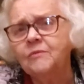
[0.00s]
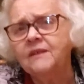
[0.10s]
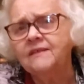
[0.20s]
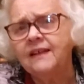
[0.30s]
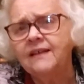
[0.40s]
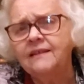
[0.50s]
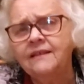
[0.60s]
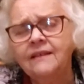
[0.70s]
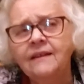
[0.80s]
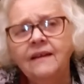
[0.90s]
from the dead,
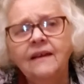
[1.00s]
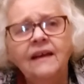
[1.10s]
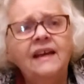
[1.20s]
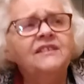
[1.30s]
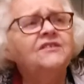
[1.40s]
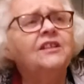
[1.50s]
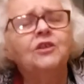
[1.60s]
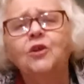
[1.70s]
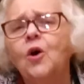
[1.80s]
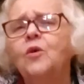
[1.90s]
he
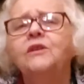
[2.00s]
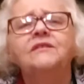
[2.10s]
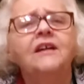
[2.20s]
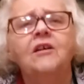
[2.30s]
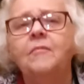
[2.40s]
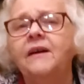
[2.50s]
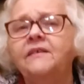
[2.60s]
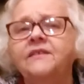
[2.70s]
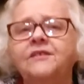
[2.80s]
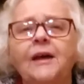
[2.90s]
said, Go and tell my
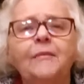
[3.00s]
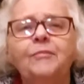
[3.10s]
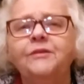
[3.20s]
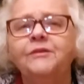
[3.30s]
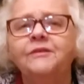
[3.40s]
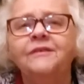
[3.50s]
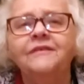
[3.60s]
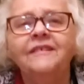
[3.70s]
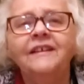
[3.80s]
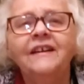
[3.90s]
disciples.
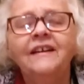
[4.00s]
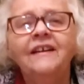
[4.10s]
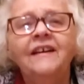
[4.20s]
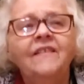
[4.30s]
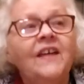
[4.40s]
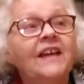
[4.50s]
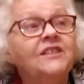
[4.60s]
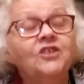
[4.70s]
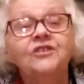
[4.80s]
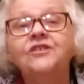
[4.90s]
They
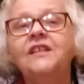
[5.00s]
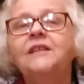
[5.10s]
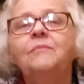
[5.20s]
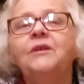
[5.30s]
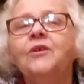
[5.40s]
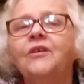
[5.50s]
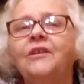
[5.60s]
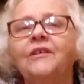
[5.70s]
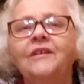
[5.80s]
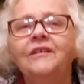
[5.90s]
had just seen a
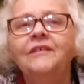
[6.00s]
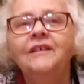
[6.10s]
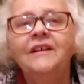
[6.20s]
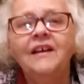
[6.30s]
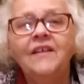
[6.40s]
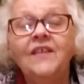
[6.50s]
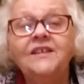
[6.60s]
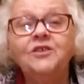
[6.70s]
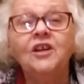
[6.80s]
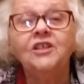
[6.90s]
miracle. They
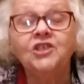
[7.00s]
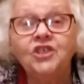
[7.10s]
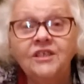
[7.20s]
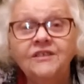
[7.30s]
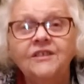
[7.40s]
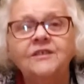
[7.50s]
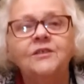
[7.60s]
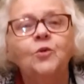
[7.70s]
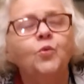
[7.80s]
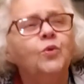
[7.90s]
saw Jesus,
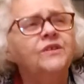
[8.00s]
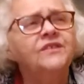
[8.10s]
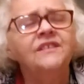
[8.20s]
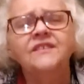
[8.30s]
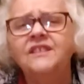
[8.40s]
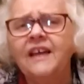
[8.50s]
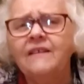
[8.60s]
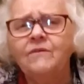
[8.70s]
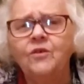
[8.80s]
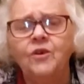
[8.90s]
the risen
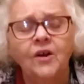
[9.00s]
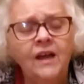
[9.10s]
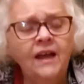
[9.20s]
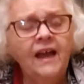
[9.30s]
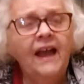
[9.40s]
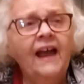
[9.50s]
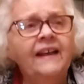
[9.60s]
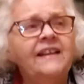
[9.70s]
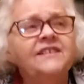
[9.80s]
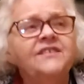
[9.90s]
Savior,
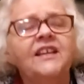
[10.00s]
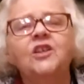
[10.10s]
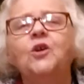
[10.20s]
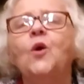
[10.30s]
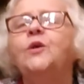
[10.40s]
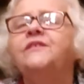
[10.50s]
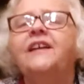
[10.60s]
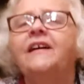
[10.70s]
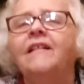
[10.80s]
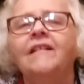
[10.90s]
and he said, Go and
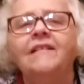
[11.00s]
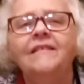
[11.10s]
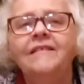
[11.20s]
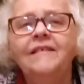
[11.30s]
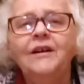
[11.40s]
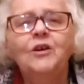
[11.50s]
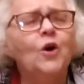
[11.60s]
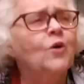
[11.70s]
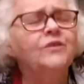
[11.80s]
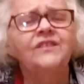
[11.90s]
tell.
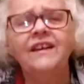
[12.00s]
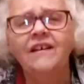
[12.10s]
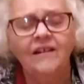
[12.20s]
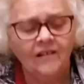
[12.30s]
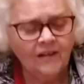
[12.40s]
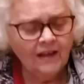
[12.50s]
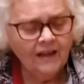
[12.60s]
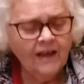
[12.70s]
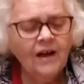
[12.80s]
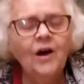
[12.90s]
Go and tell.
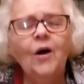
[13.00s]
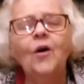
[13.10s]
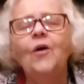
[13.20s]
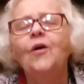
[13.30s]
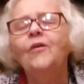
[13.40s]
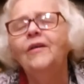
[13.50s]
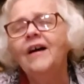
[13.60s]
Oh,